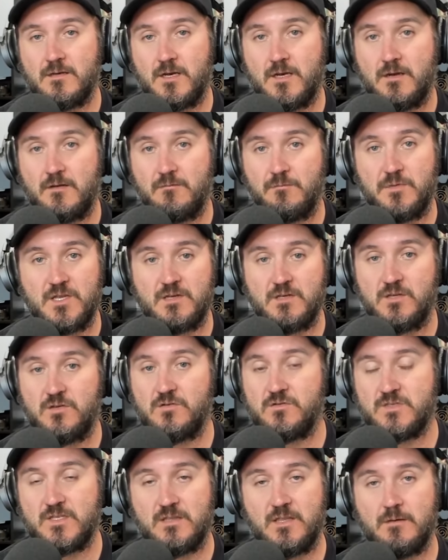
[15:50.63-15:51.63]
Uh, I've been
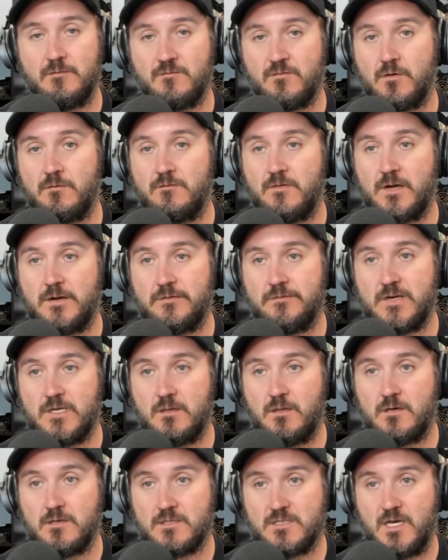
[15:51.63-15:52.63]
using them for a very, very
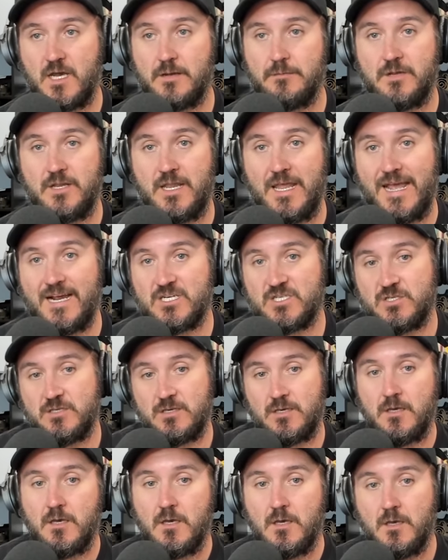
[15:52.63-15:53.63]
long time, and actually